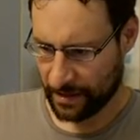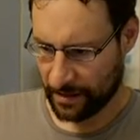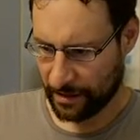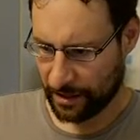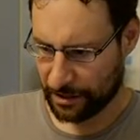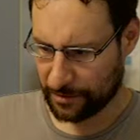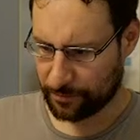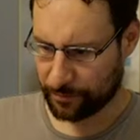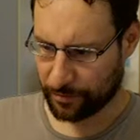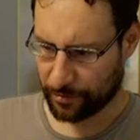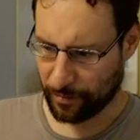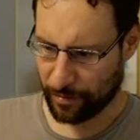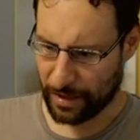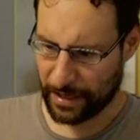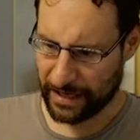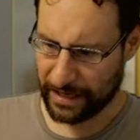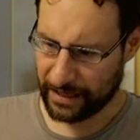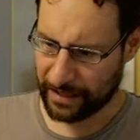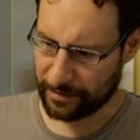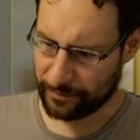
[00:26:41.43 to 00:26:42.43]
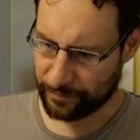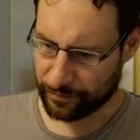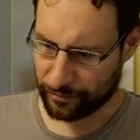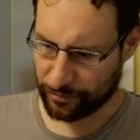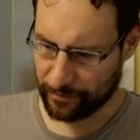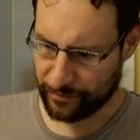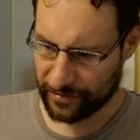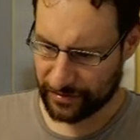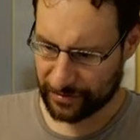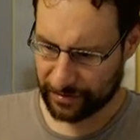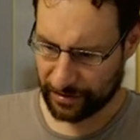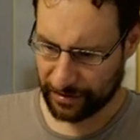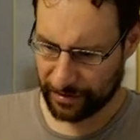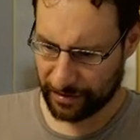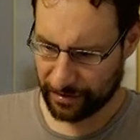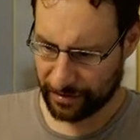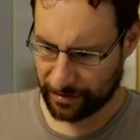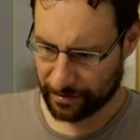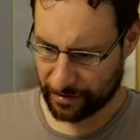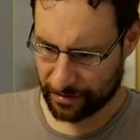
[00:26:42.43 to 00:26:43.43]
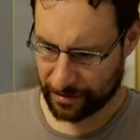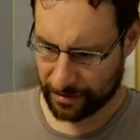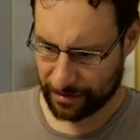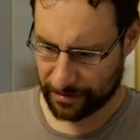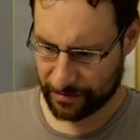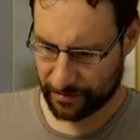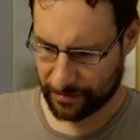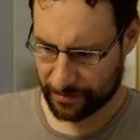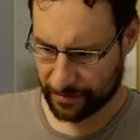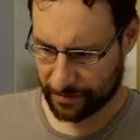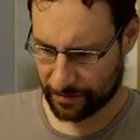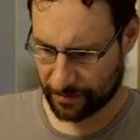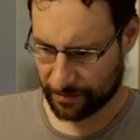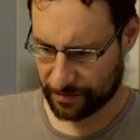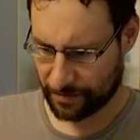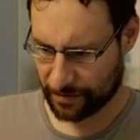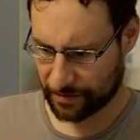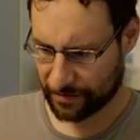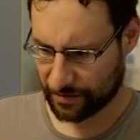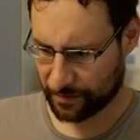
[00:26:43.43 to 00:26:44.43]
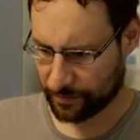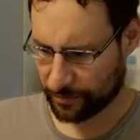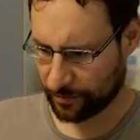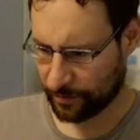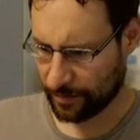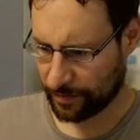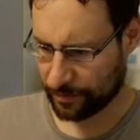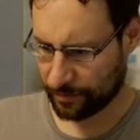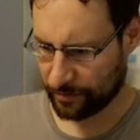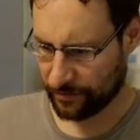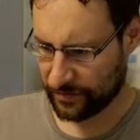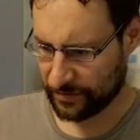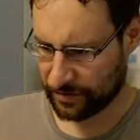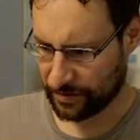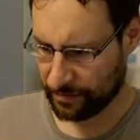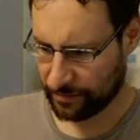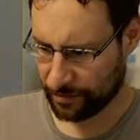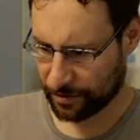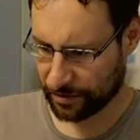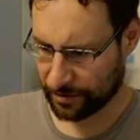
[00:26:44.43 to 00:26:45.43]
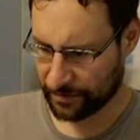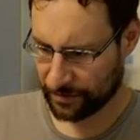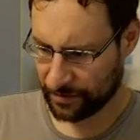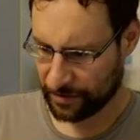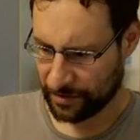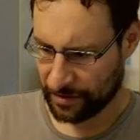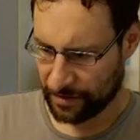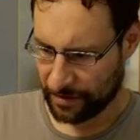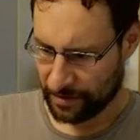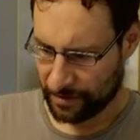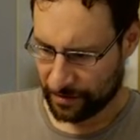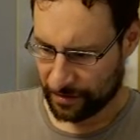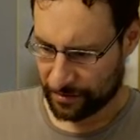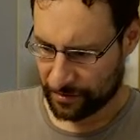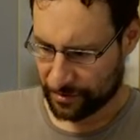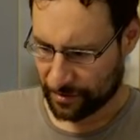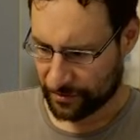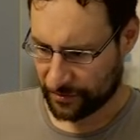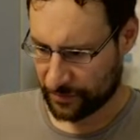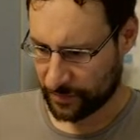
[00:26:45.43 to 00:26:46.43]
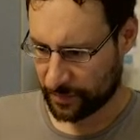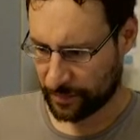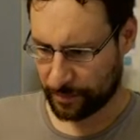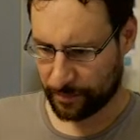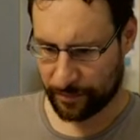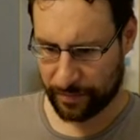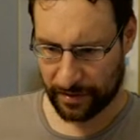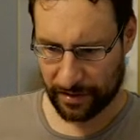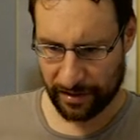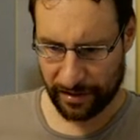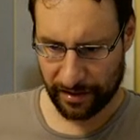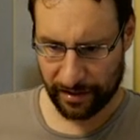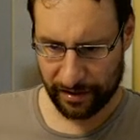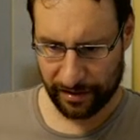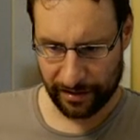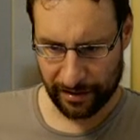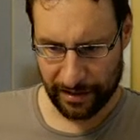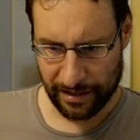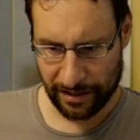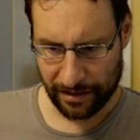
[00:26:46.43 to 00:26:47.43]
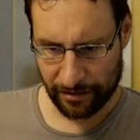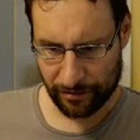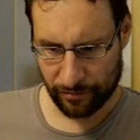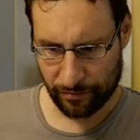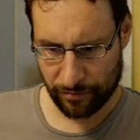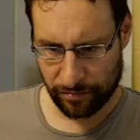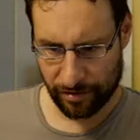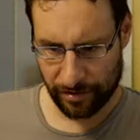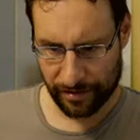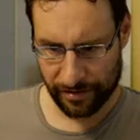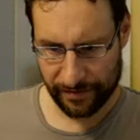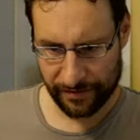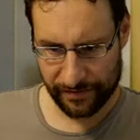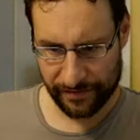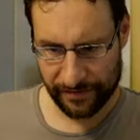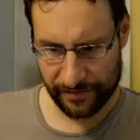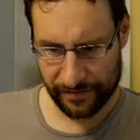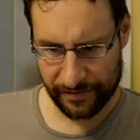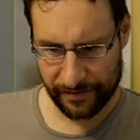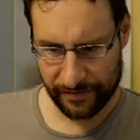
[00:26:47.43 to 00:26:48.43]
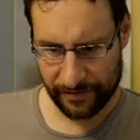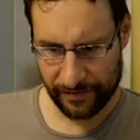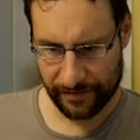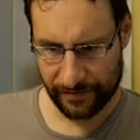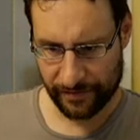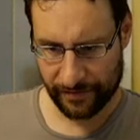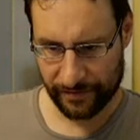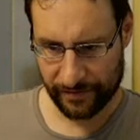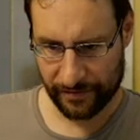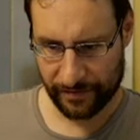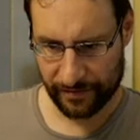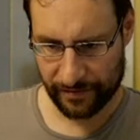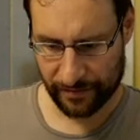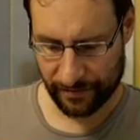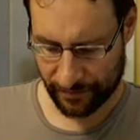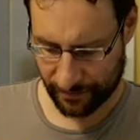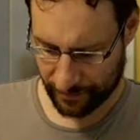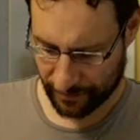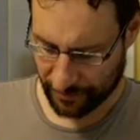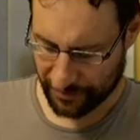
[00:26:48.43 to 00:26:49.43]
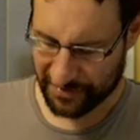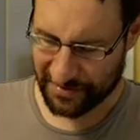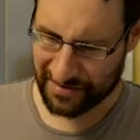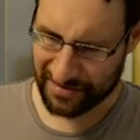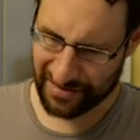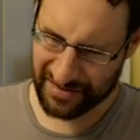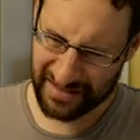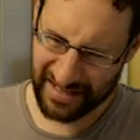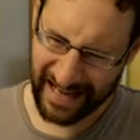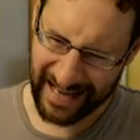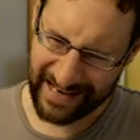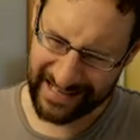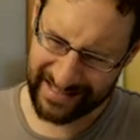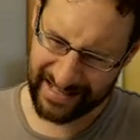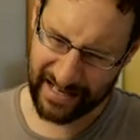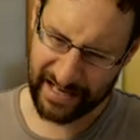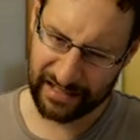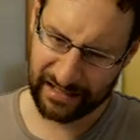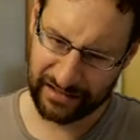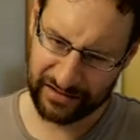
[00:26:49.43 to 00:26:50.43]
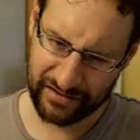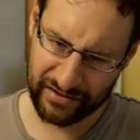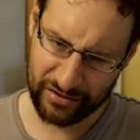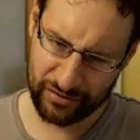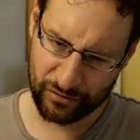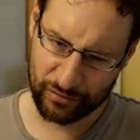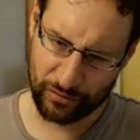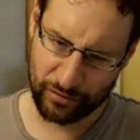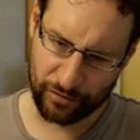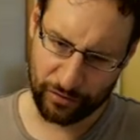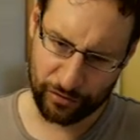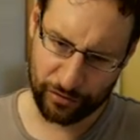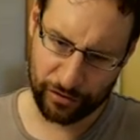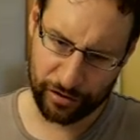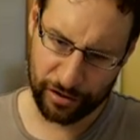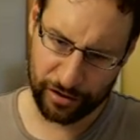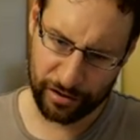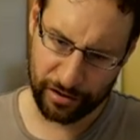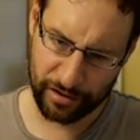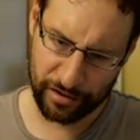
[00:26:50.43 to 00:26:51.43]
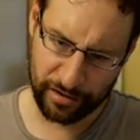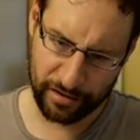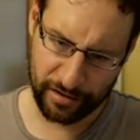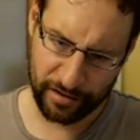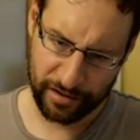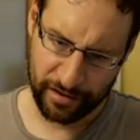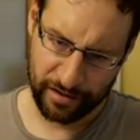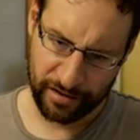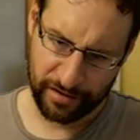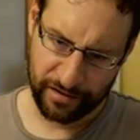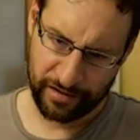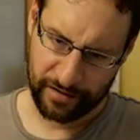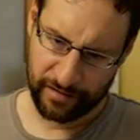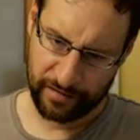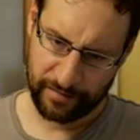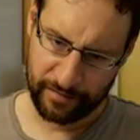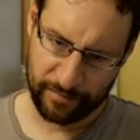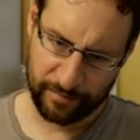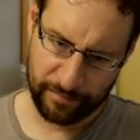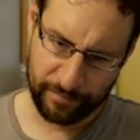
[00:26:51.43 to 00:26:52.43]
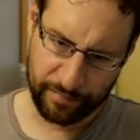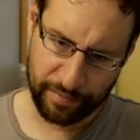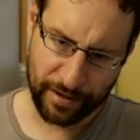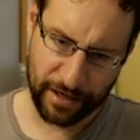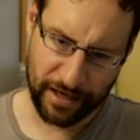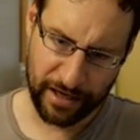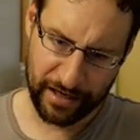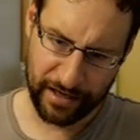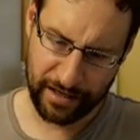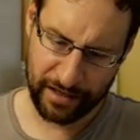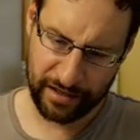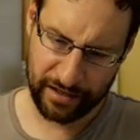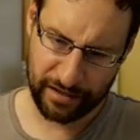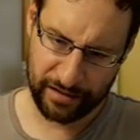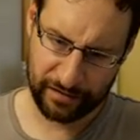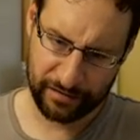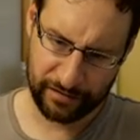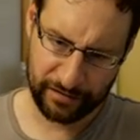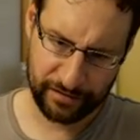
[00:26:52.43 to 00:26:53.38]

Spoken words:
It probably again previously get text. It probably previously built just by luck with. So this is either LTO or Pi.